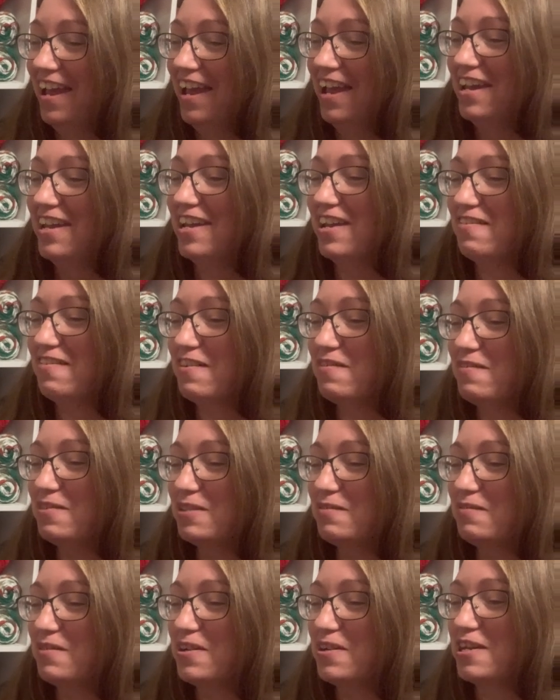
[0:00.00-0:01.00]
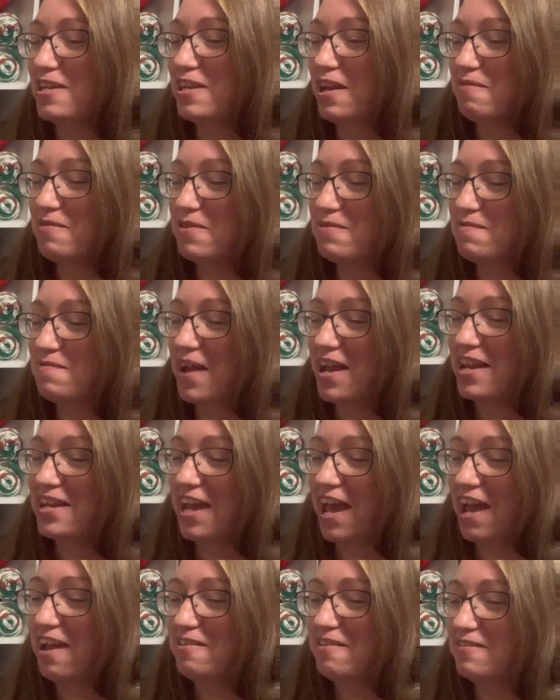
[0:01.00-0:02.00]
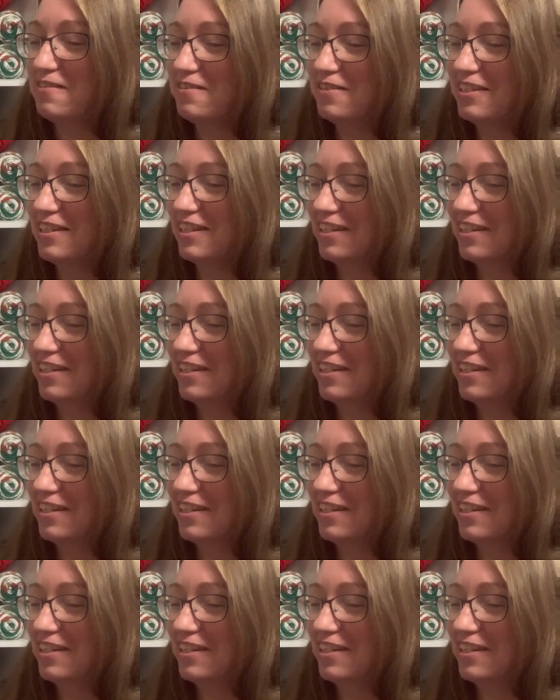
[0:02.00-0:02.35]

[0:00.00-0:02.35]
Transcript: Here I was worried I would run out.